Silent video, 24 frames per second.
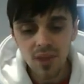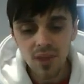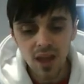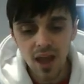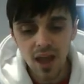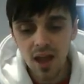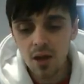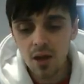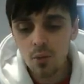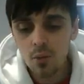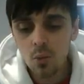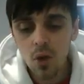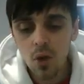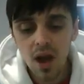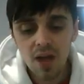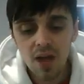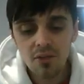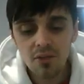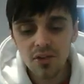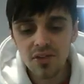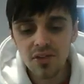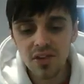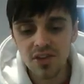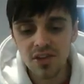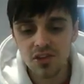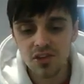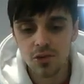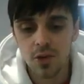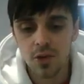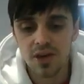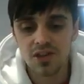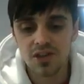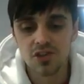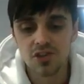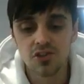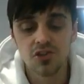and whatever
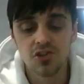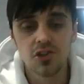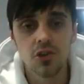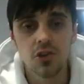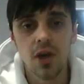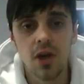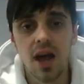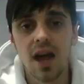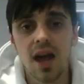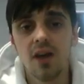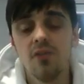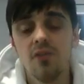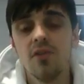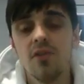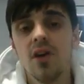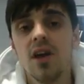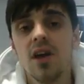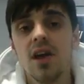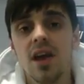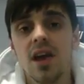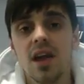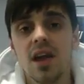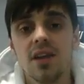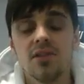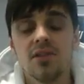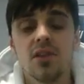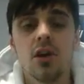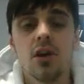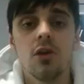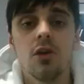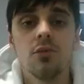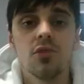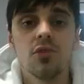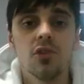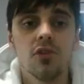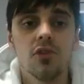situations you have in
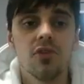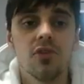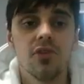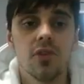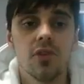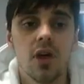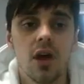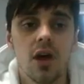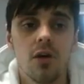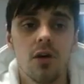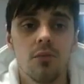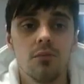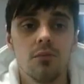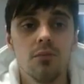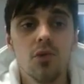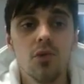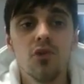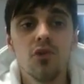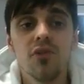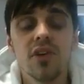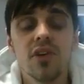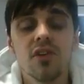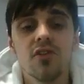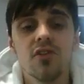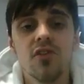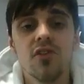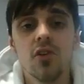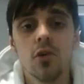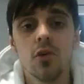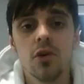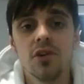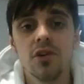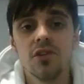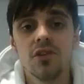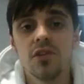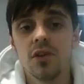terms of moving
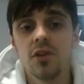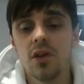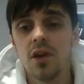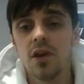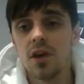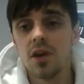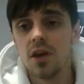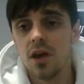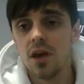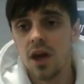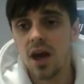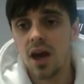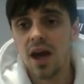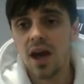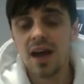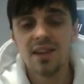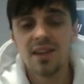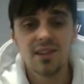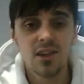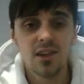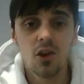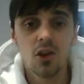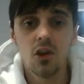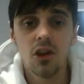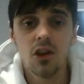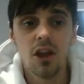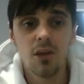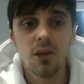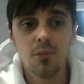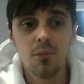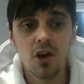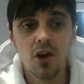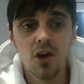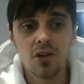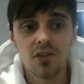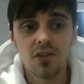forward as an online
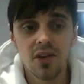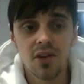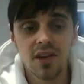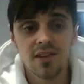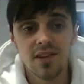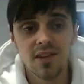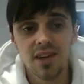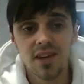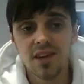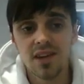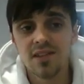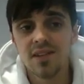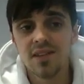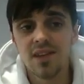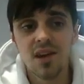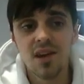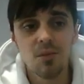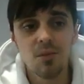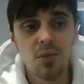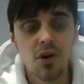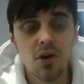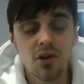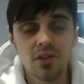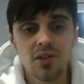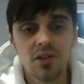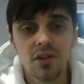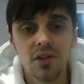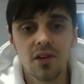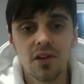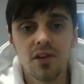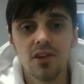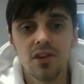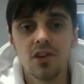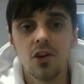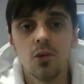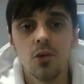marketer, as an internet
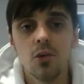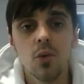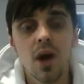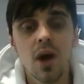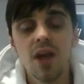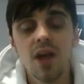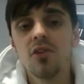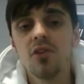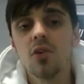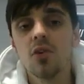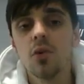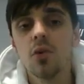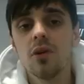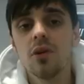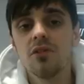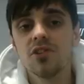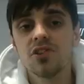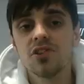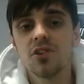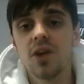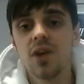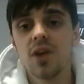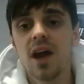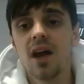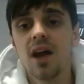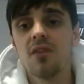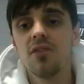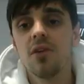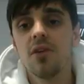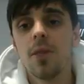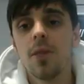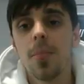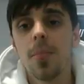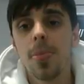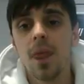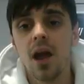marketer. You know, whatever queries you have,
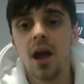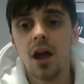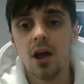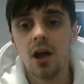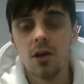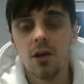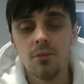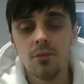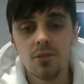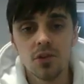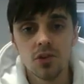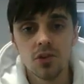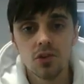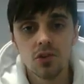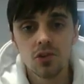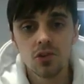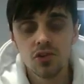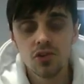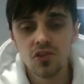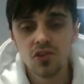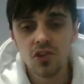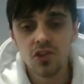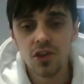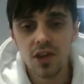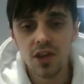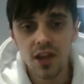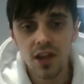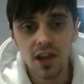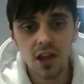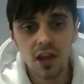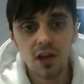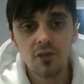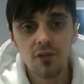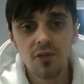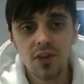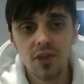you're just going to
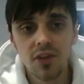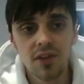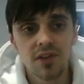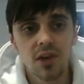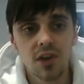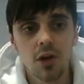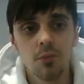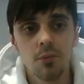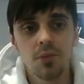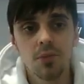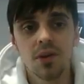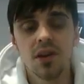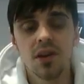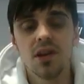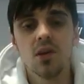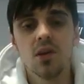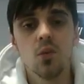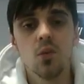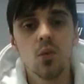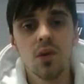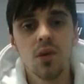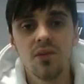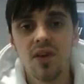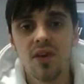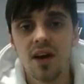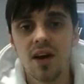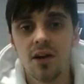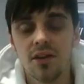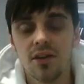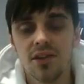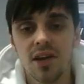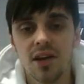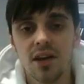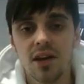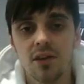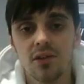love this company without
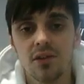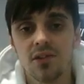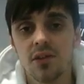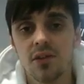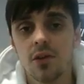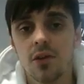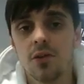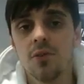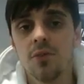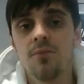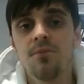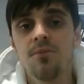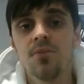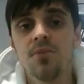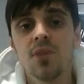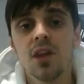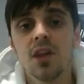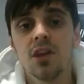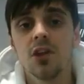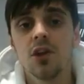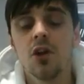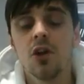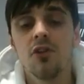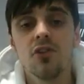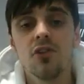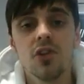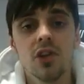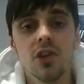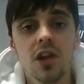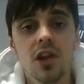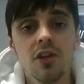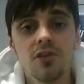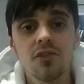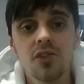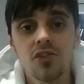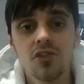a doubt. So, you know, if you'd
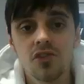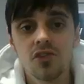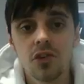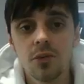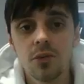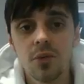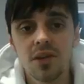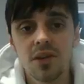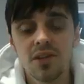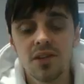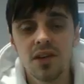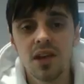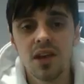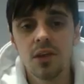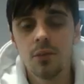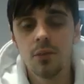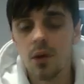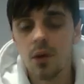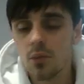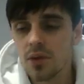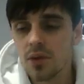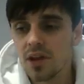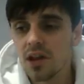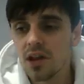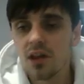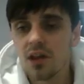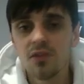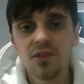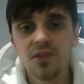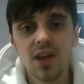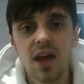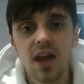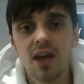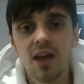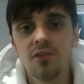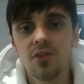love to join my team, I would love
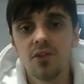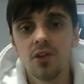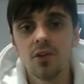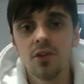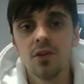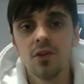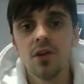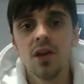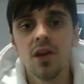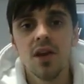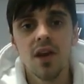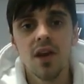to have you.